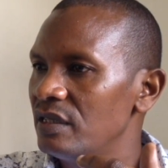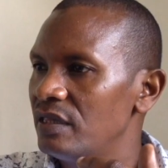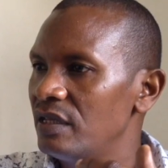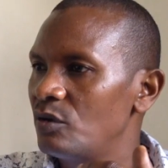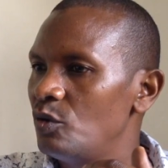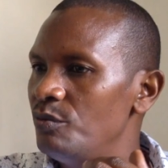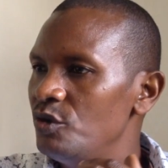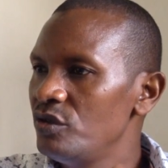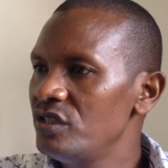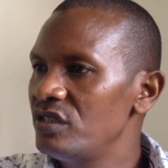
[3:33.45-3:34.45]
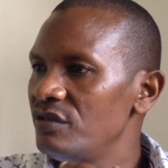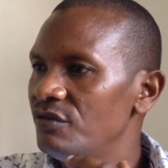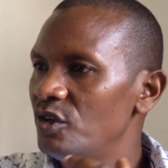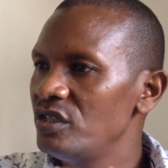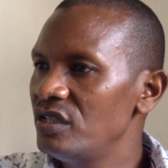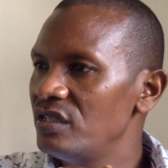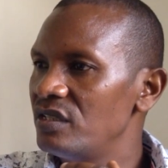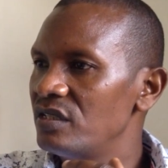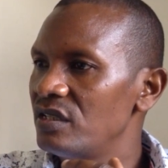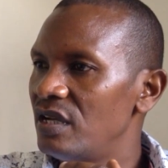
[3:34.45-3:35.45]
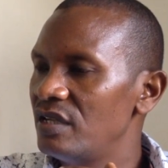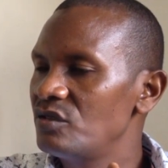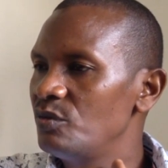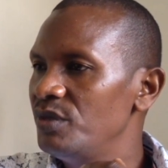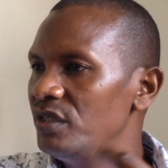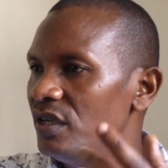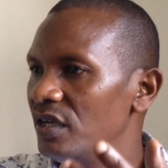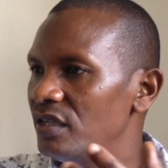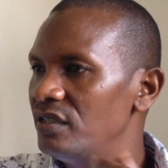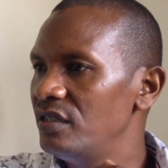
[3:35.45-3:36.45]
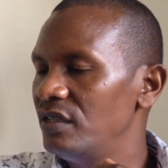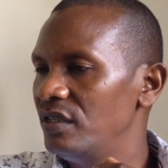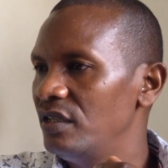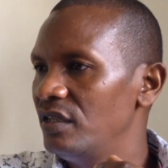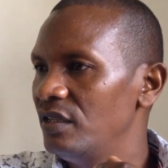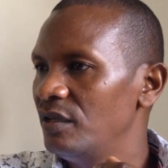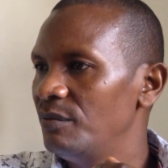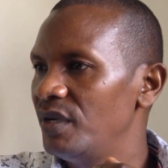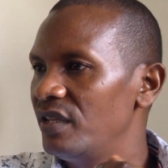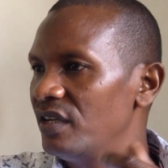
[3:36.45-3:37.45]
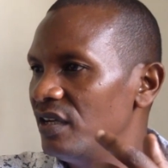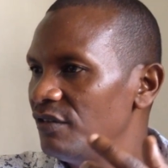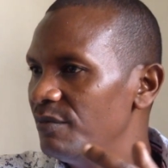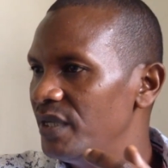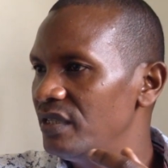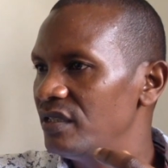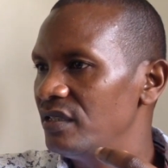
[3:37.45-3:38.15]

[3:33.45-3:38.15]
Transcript: the community voices has to be heard by the government.